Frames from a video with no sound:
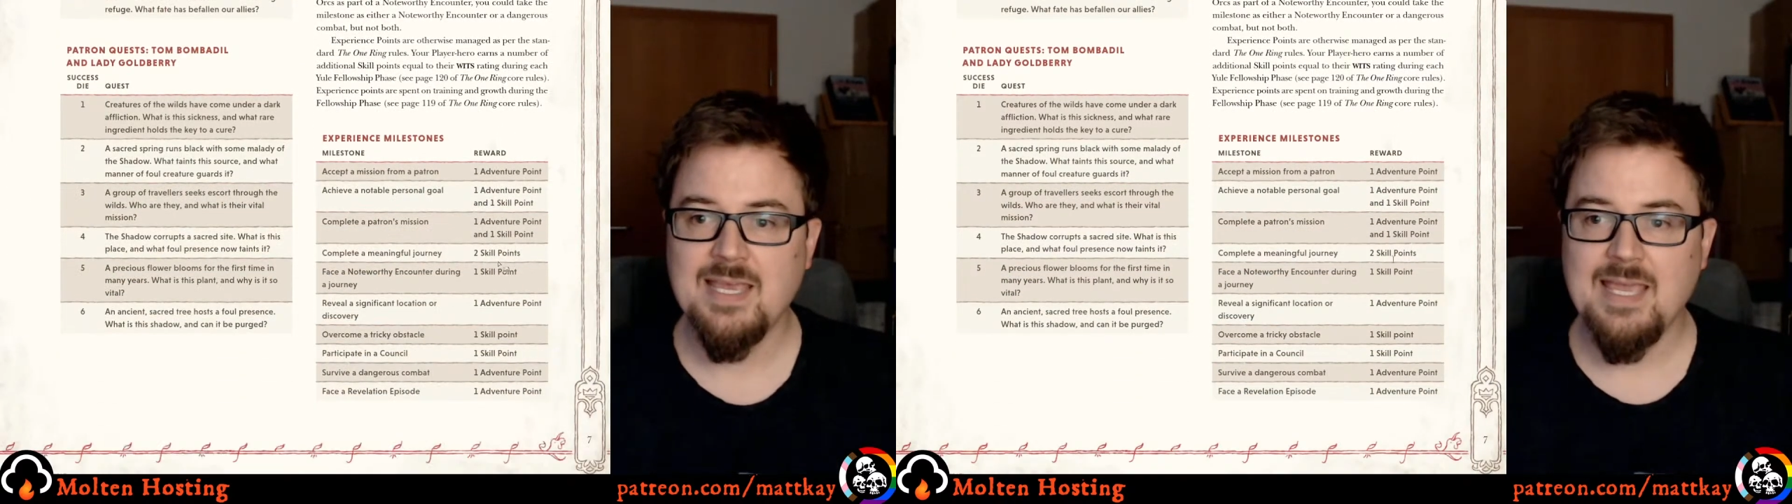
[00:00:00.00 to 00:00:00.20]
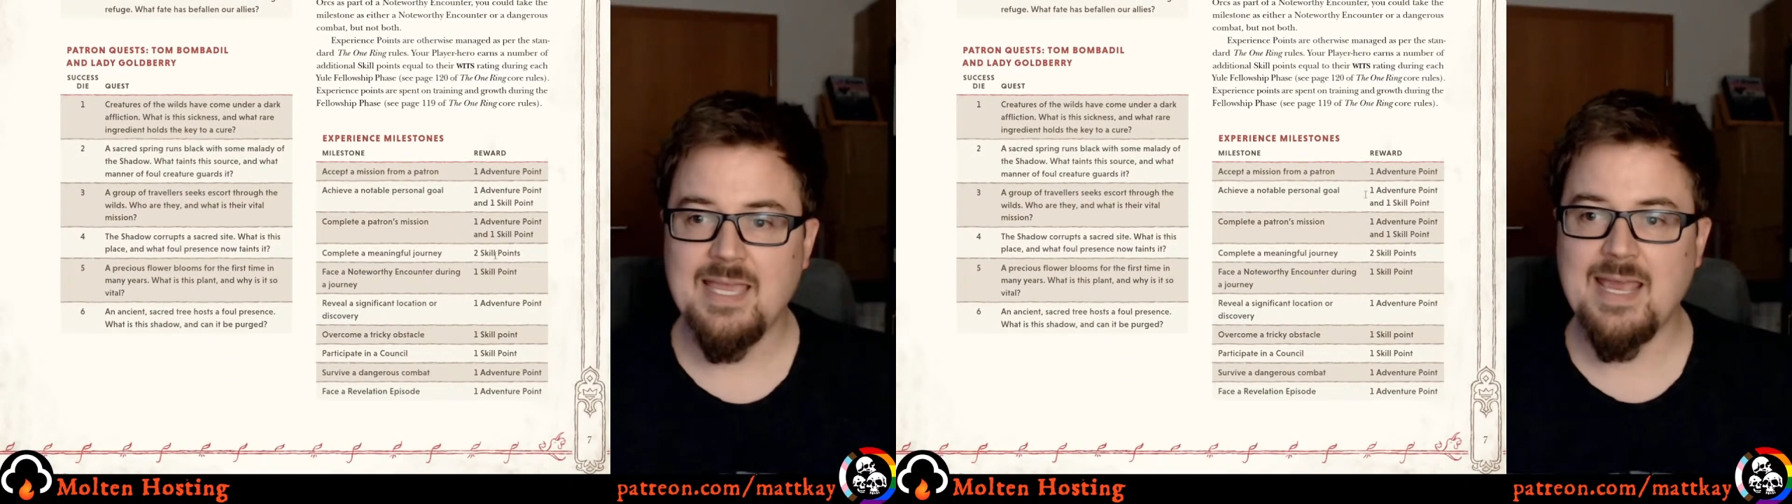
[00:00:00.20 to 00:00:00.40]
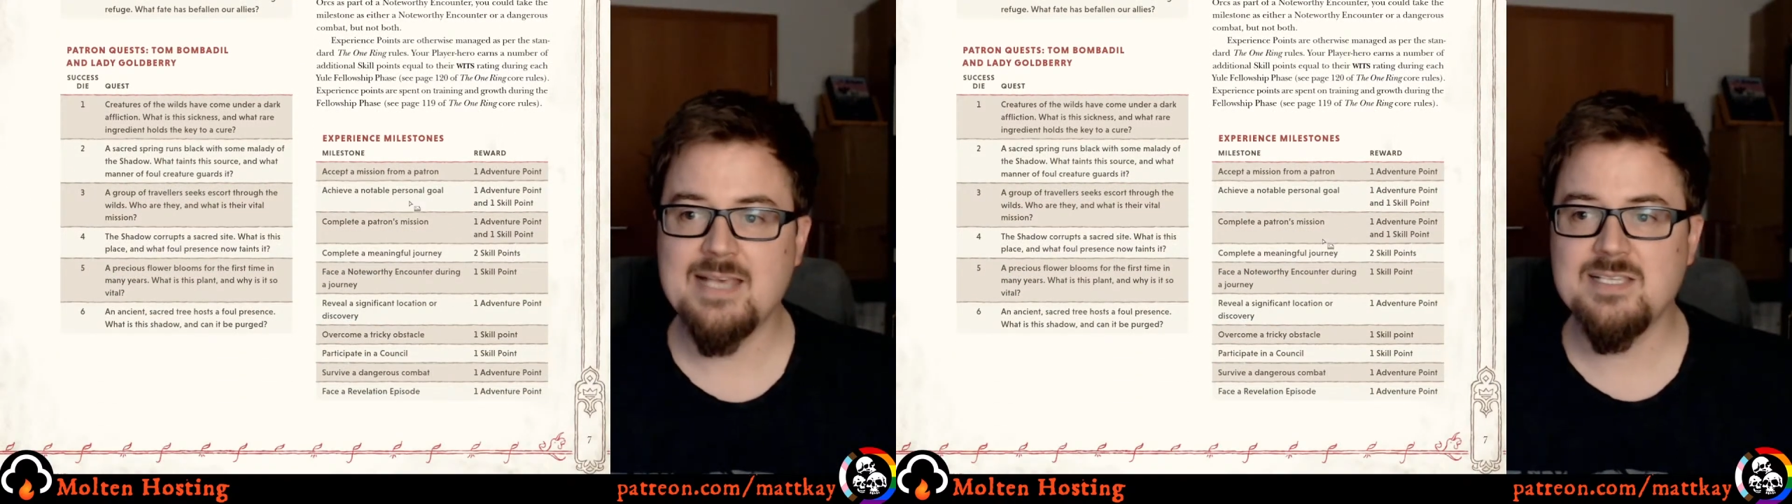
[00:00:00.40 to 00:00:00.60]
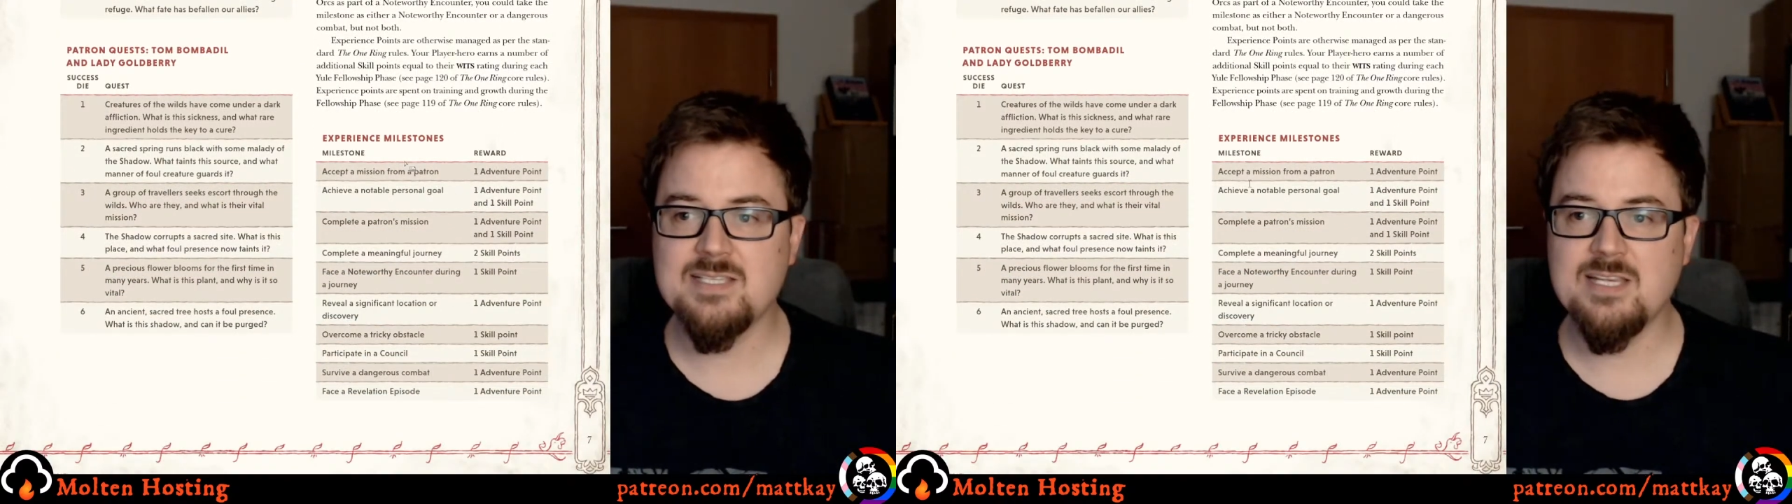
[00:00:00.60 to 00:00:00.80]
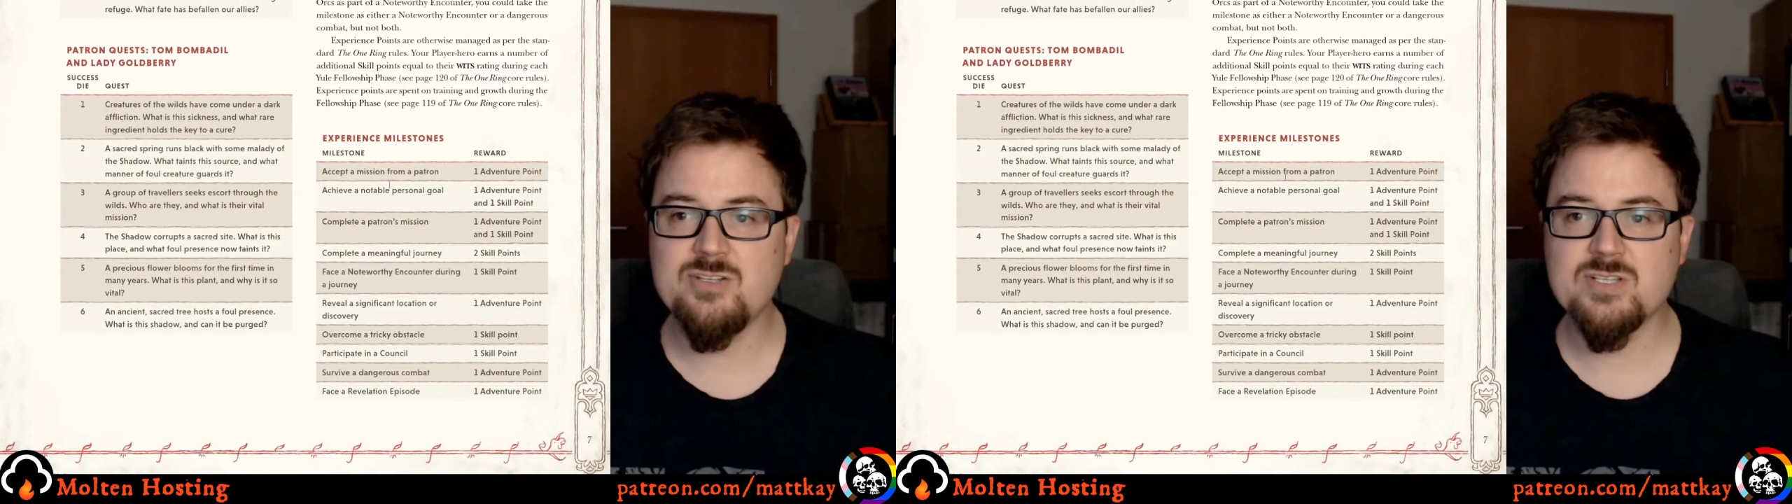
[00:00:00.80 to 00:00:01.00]
it has this
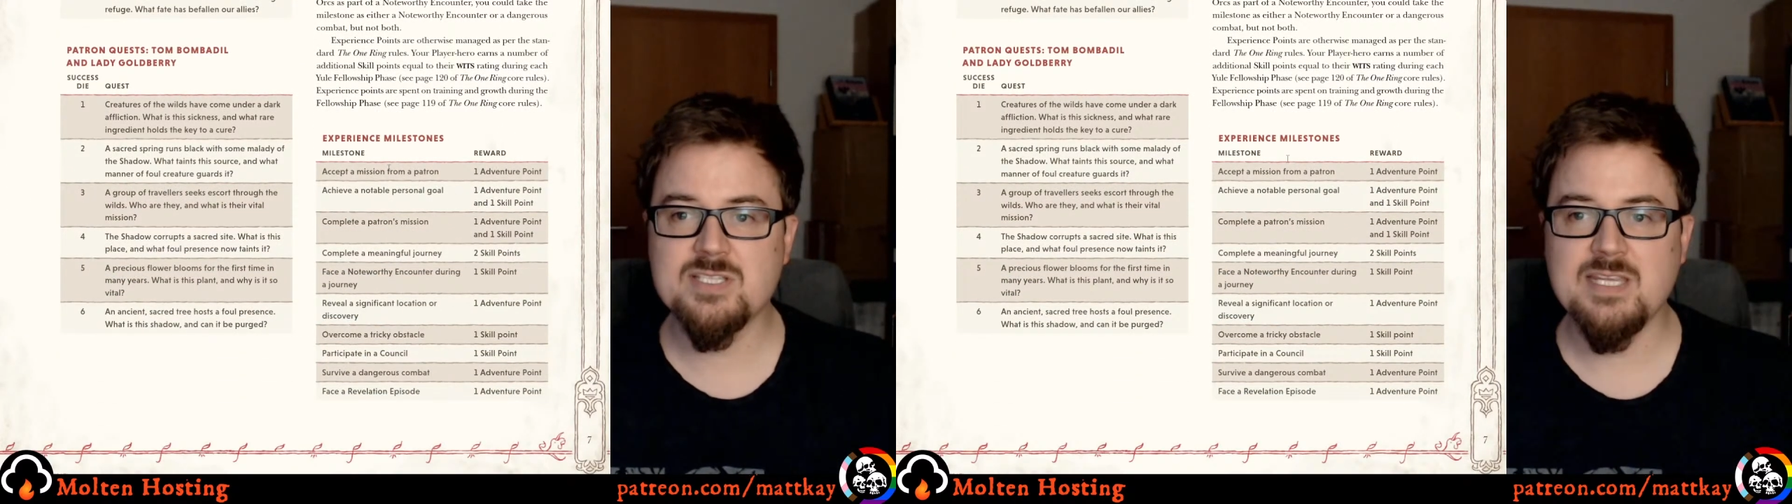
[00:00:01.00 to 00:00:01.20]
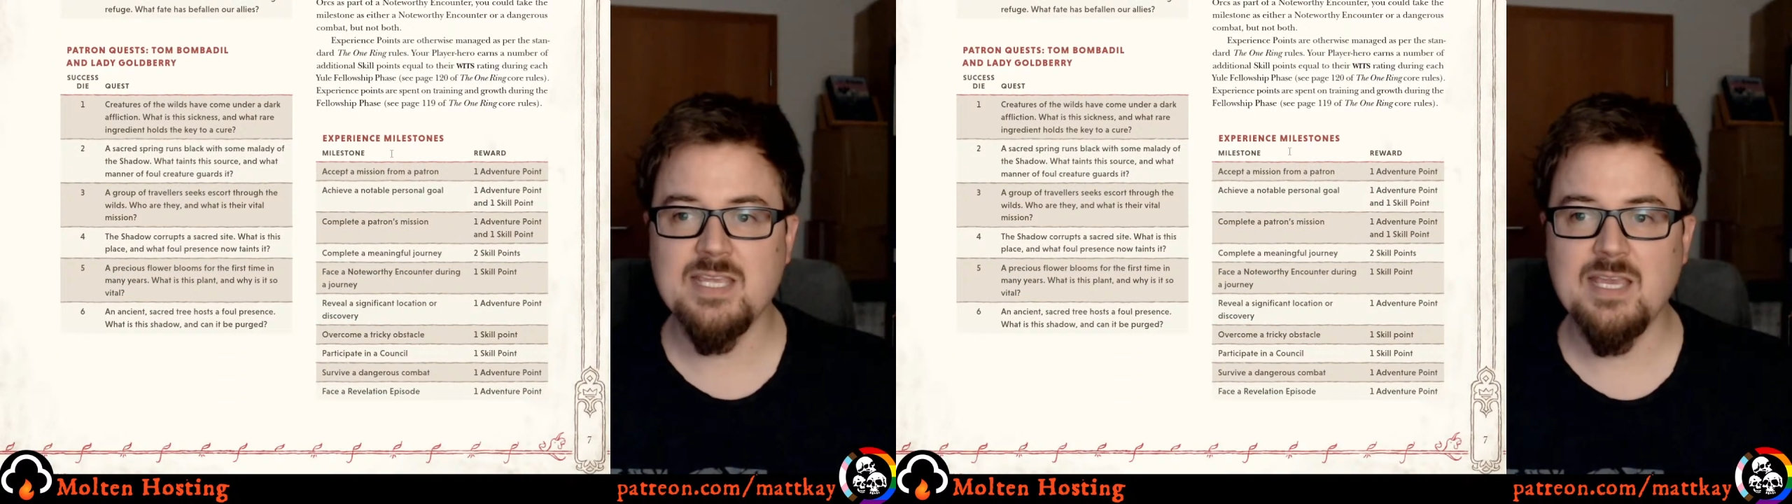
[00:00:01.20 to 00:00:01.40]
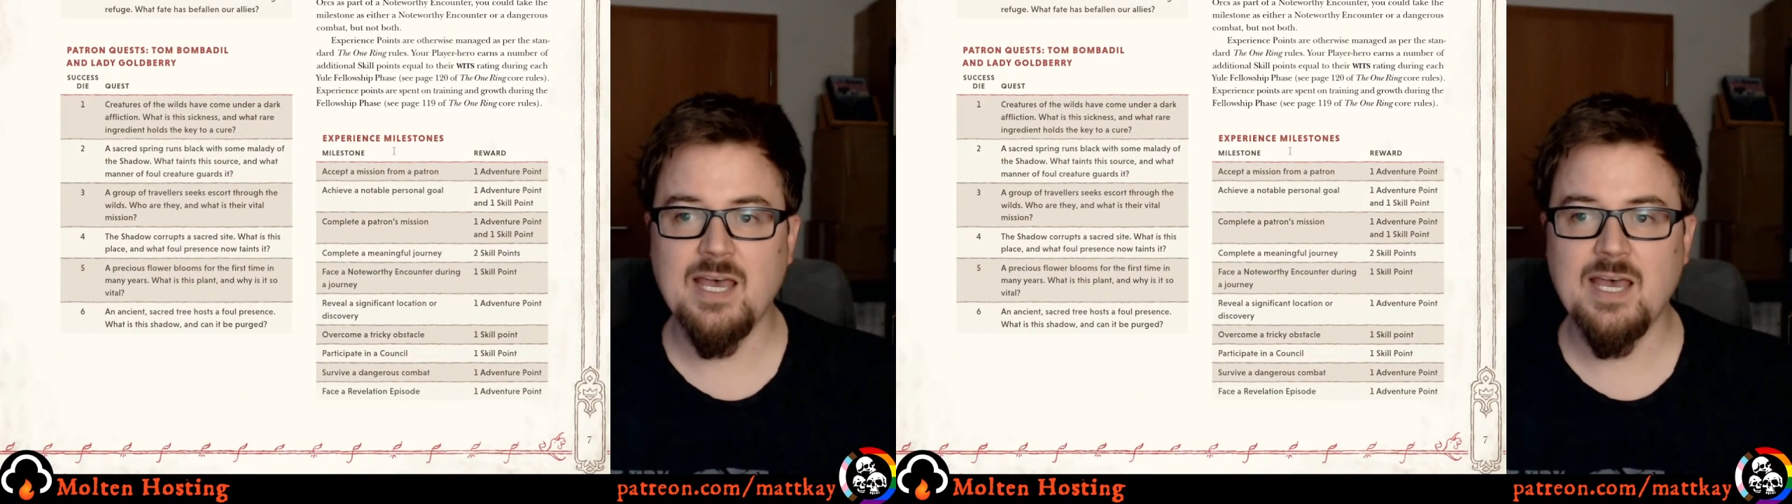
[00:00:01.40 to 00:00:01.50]
interesting